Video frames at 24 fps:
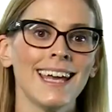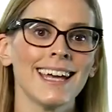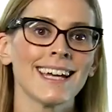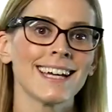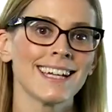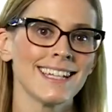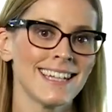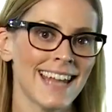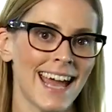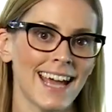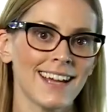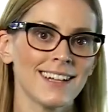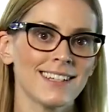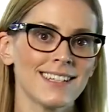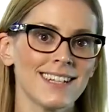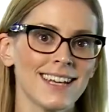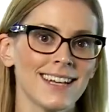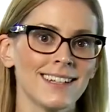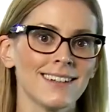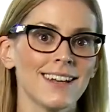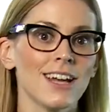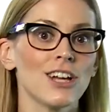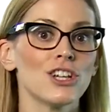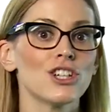
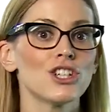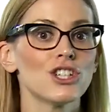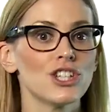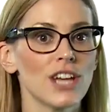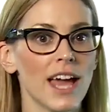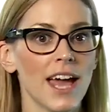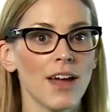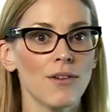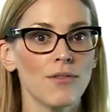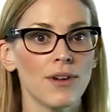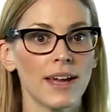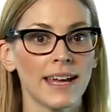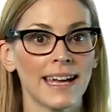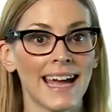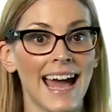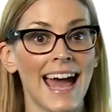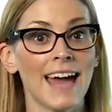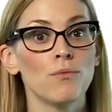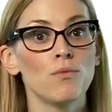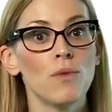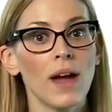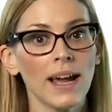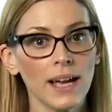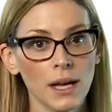Connecting, sharing,
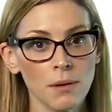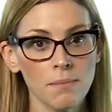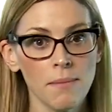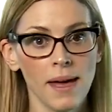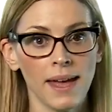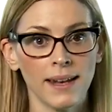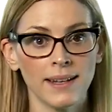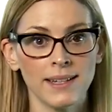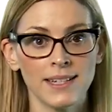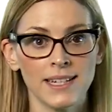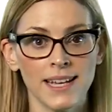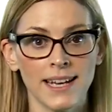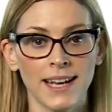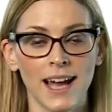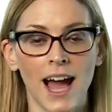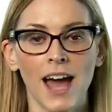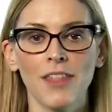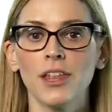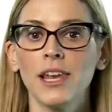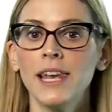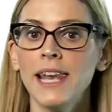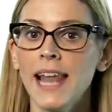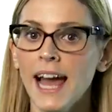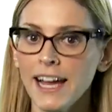and recommending are
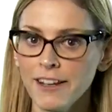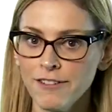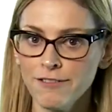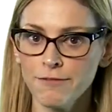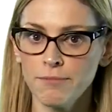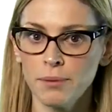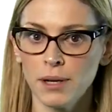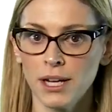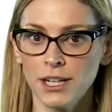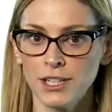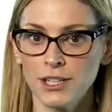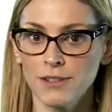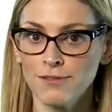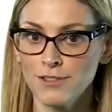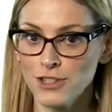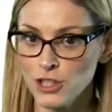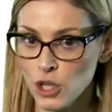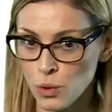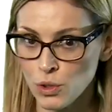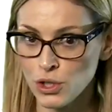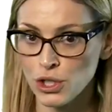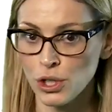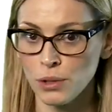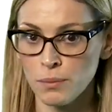the lifeblood of
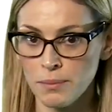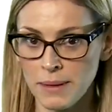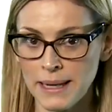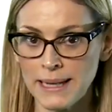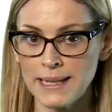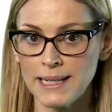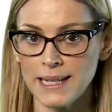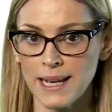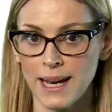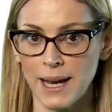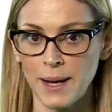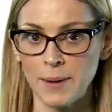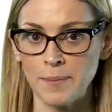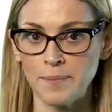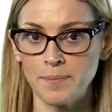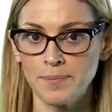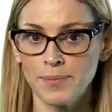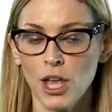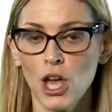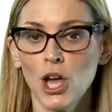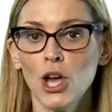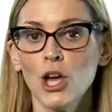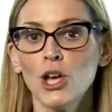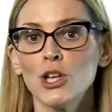social media.
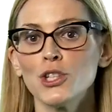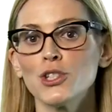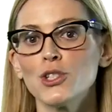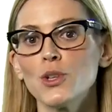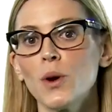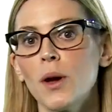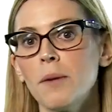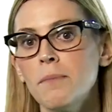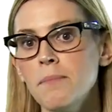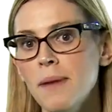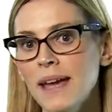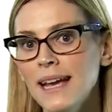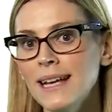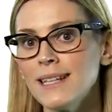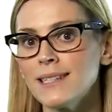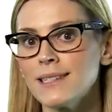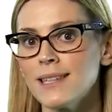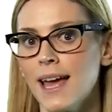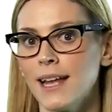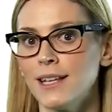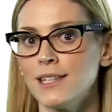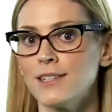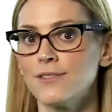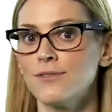So it makes
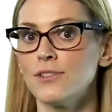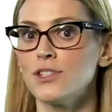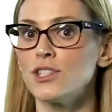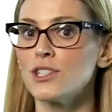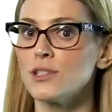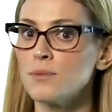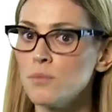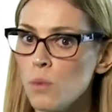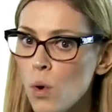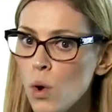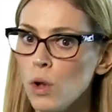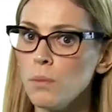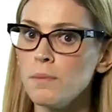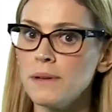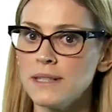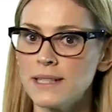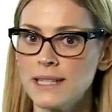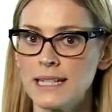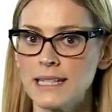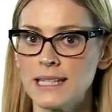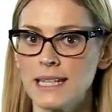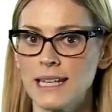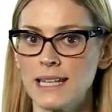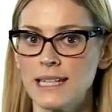sense for small
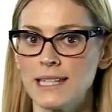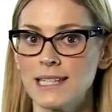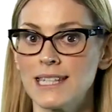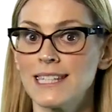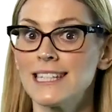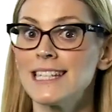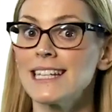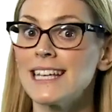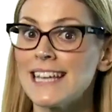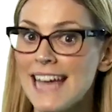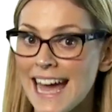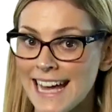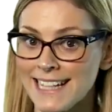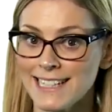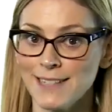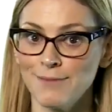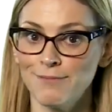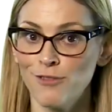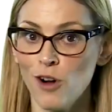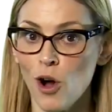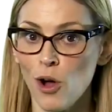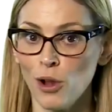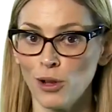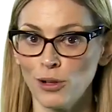businesses to get
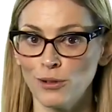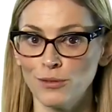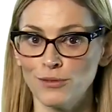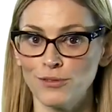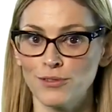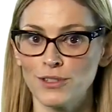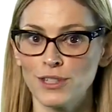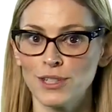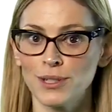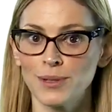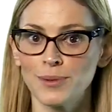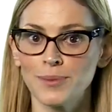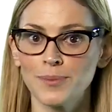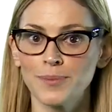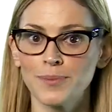involved.